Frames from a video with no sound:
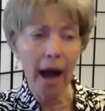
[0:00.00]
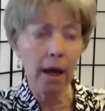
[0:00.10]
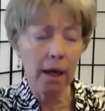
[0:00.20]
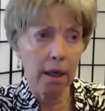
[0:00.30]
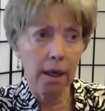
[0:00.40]

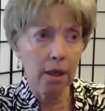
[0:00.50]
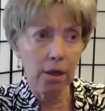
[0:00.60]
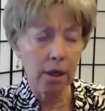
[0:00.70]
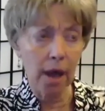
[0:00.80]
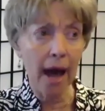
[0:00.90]
How,
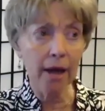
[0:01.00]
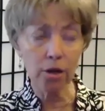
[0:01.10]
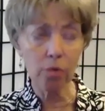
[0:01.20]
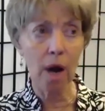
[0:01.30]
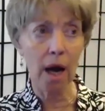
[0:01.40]
how do
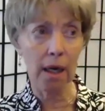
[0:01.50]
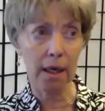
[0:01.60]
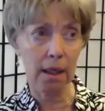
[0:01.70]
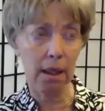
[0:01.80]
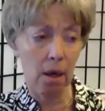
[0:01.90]
you, uh,
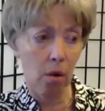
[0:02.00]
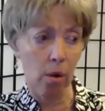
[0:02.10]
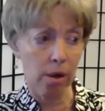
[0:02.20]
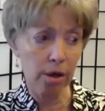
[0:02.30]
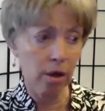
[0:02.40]

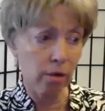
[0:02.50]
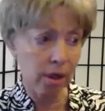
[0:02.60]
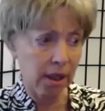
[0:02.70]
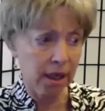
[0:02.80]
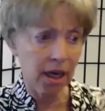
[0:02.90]
or, you know,
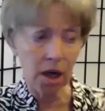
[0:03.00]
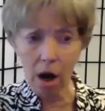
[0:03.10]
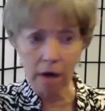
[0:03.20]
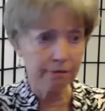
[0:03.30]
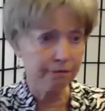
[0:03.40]

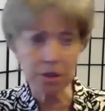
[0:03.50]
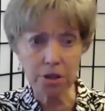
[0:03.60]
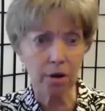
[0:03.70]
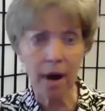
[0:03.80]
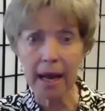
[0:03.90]
kindergarten,
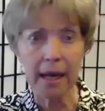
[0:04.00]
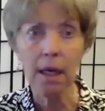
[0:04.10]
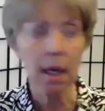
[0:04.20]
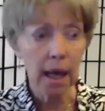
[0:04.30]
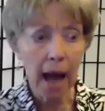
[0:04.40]
first
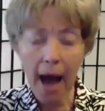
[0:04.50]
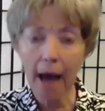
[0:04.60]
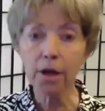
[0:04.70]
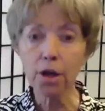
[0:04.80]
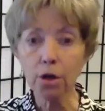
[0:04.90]
grade,
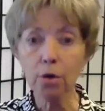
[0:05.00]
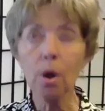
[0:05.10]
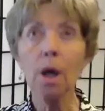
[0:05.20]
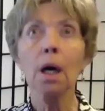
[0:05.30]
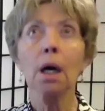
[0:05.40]
how do
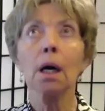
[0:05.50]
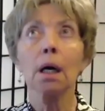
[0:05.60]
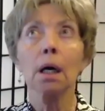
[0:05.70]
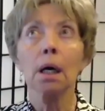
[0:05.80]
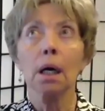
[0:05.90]
you
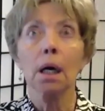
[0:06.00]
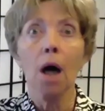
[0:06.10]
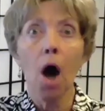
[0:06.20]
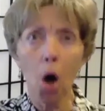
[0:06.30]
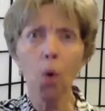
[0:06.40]

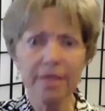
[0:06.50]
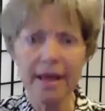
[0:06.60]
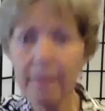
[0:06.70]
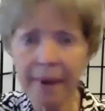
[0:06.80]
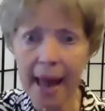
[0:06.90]
hold
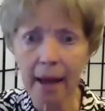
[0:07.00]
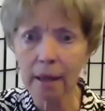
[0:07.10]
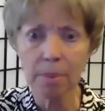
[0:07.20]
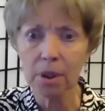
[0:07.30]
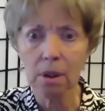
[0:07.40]
them
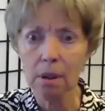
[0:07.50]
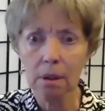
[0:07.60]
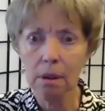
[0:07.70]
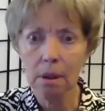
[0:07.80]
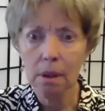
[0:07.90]
accountable?
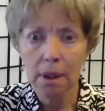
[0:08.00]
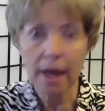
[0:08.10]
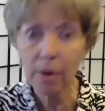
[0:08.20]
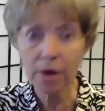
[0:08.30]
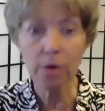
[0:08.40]

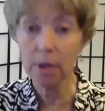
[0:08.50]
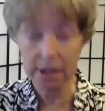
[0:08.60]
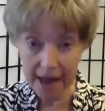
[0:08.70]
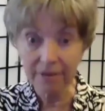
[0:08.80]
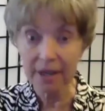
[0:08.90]
They were
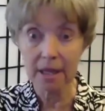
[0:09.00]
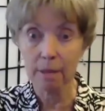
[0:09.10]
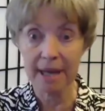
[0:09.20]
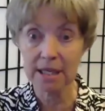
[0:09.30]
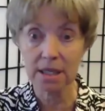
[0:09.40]
doing definitely
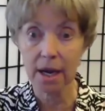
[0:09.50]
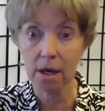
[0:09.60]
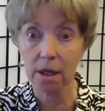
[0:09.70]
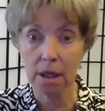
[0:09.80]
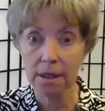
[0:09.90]
the best they
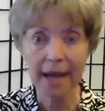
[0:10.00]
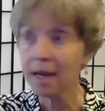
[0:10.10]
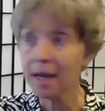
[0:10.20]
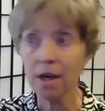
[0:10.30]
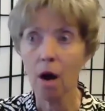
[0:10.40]
could. They
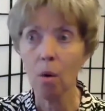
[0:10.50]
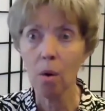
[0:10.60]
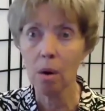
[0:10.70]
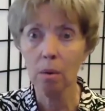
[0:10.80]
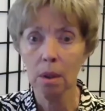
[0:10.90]
didn't
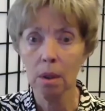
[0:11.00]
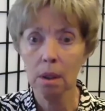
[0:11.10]
know.